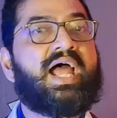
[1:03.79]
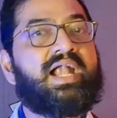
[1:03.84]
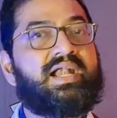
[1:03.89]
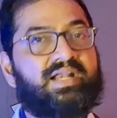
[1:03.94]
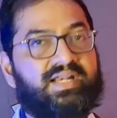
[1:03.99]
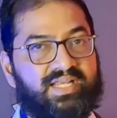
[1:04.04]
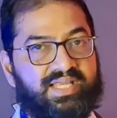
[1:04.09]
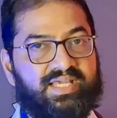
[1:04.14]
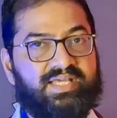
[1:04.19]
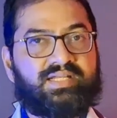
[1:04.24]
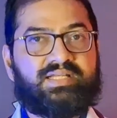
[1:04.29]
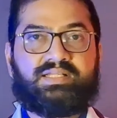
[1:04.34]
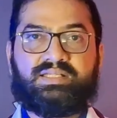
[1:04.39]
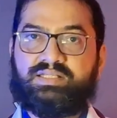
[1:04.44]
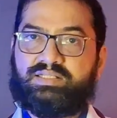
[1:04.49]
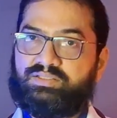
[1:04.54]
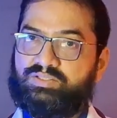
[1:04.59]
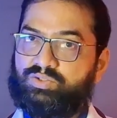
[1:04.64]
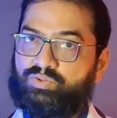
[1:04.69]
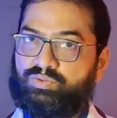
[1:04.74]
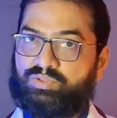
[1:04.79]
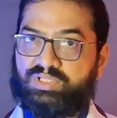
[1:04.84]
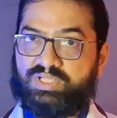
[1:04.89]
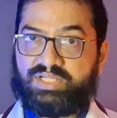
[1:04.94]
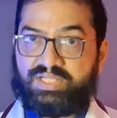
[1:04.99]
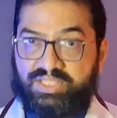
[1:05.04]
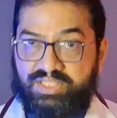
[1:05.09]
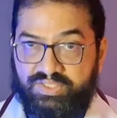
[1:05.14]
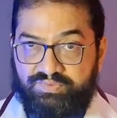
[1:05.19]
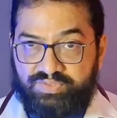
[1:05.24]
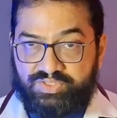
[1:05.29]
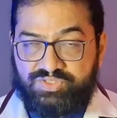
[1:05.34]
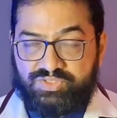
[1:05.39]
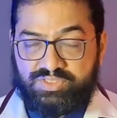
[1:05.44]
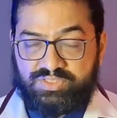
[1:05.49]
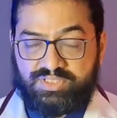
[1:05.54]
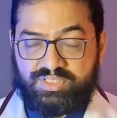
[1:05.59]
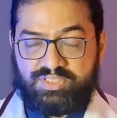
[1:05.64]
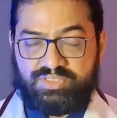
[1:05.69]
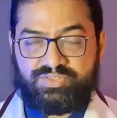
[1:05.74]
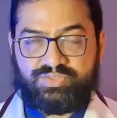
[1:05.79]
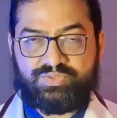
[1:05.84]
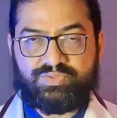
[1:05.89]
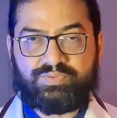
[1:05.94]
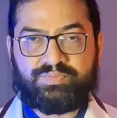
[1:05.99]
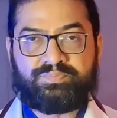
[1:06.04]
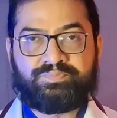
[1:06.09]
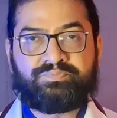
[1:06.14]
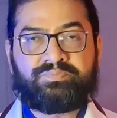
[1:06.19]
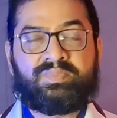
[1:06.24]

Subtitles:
and rarely in the older individuals also.